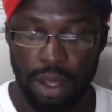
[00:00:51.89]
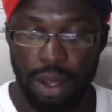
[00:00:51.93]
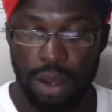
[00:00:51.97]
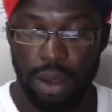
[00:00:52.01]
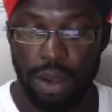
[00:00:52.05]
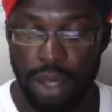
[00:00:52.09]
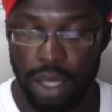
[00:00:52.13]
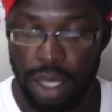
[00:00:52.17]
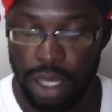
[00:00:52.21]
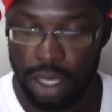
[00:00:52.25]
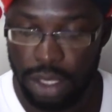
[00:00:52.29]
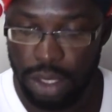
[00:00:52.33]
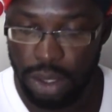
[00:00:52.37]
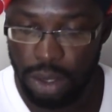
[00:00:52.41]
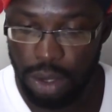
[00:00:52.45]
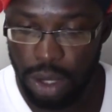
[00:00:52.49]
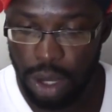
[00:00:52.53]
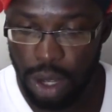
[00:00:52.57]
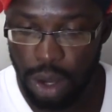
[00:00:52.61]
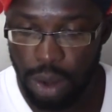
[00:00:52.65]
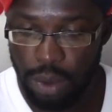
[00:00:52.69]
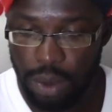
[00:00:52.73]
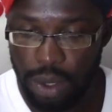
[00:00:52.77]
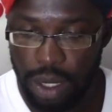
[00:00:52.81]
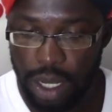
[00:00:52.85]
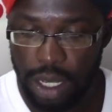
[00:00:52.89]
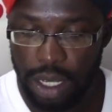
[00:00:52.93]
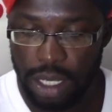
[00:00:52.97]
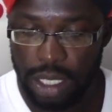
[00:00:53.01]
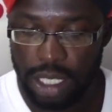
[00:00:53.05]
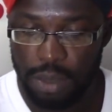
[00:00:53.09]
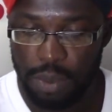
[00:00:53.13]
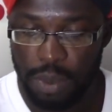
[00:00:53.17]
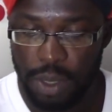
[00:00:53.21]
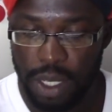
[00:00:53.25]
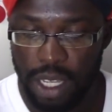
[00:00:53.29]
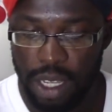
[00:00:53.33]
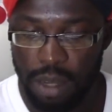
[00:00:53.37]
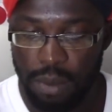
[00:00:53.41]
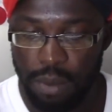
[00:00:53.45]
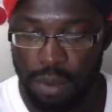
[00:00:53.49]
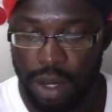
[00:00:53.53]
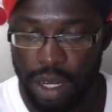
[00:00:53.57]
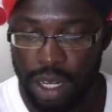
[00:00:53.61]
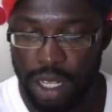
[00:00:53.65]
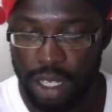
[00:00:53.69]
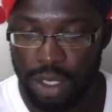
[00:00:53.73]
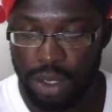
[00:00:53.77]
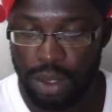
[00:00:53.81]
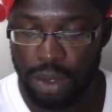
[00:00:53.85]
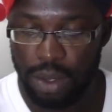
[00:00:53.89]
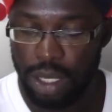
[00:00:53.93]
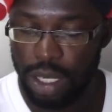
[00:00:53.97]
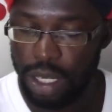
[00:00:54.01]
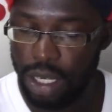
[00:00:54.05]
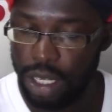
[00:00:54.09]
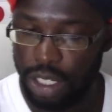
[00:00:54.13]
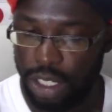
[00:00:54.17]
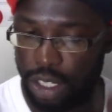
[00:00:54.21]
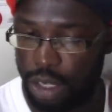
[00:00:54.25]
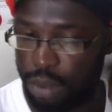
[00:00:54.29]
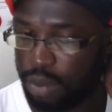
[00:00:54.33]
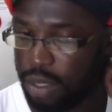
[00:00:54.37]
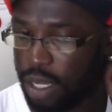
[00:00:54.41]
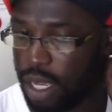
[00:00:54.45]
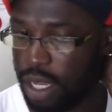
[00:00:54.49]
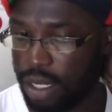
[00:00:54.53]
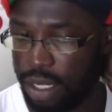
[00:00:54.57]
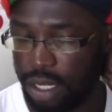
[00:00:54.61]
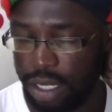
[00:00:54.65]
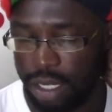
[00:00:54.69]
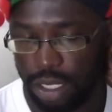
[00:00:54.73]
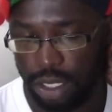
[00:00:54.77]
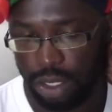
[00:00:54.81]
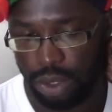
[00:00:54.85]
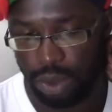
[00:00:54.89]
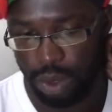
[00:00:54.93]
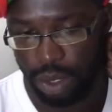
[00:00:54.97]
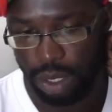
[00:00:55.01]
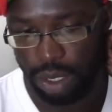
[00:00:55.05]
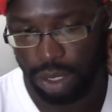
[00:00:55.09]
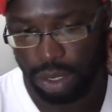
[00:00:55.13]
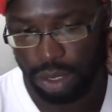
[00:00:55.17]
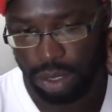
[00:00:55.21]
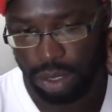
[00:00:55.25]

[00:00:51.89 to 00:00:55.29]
Okay, so now they are speaking but there's no English subtitle as well.